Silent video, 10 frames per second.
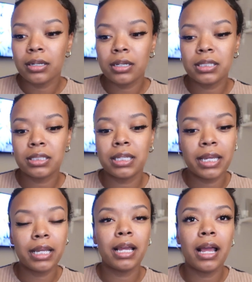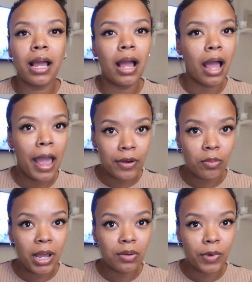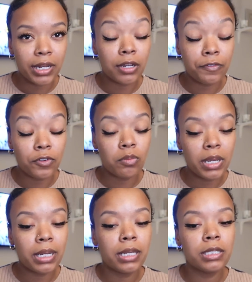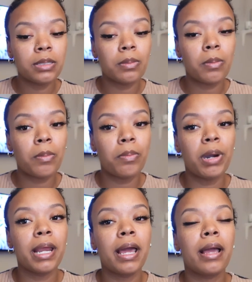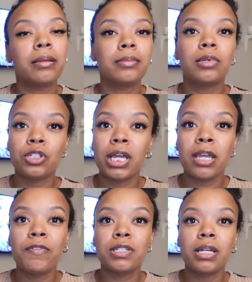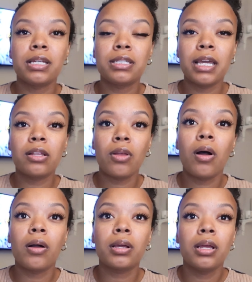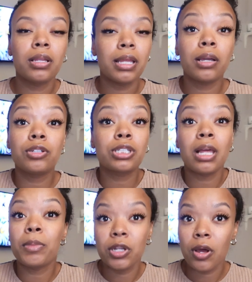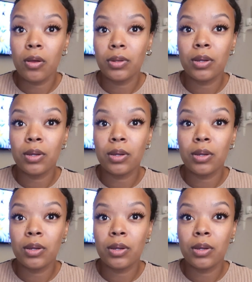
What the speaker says: Because like, I don't mind waiting a few minutes, but like, if it's gonna take long, like, just let me know.